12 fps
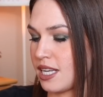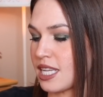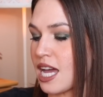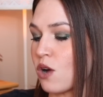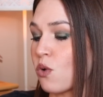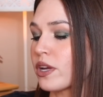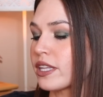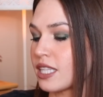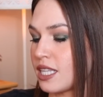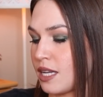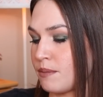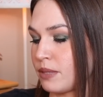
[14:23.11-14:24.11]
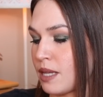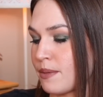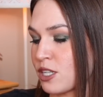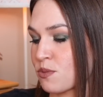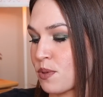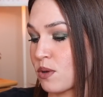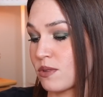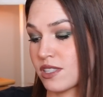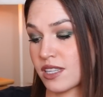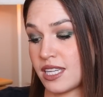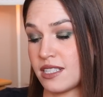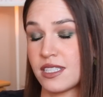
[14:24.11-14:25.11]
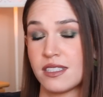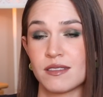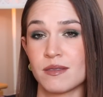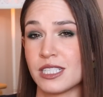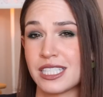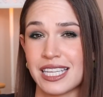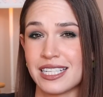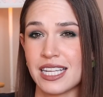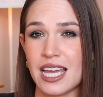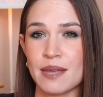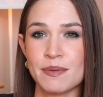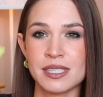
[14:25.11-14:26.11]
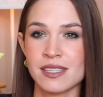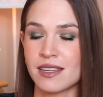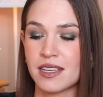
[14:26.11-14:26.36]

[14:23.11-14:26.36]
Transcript: Yeah, oily and blemish prone skin skin types.